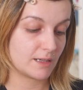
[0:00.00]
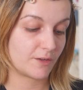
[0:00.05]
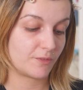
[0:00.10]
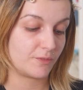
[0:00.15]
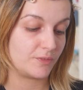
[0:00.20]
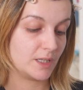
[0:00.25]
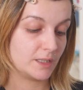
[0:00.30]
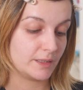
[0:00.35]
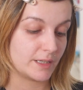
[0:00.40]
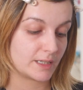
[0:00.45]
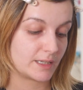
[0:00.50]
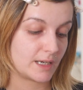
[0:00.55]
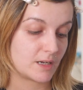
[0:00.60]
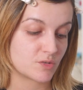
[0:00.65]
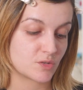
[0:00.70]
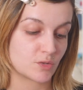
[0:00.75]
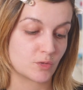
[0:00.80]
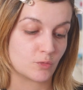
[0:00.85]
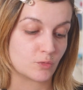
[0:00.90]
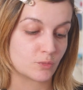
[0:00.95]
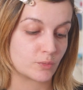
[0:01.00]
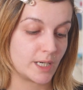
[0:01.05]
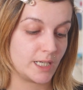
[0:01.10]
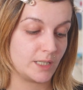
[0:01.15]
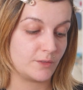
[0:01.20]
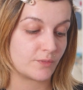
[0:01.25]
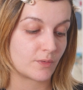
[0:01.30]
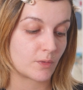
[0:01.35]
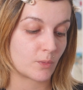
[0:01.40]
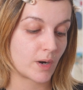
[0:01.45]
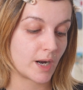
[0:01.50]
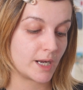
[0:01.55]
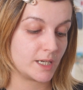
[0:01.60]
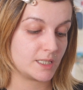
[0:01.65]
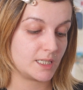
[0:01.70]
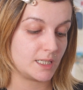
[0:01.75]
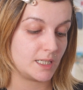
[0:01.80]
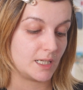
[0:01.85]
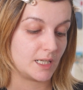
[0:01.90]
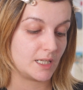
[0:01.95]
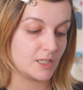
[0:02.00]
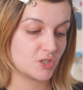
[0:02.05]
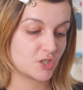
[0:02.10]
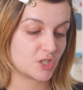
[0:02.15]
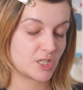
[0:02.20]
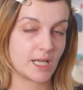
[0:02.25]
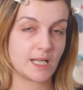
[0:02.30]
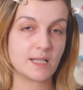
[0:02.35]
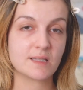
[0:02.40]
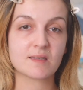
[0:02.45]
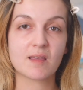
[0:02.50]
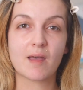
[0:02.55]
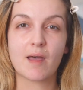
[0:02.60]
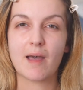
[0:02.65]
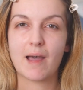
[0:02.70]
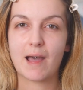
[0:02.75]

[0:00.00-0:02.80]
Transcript: I feel like there's a great variety in shades.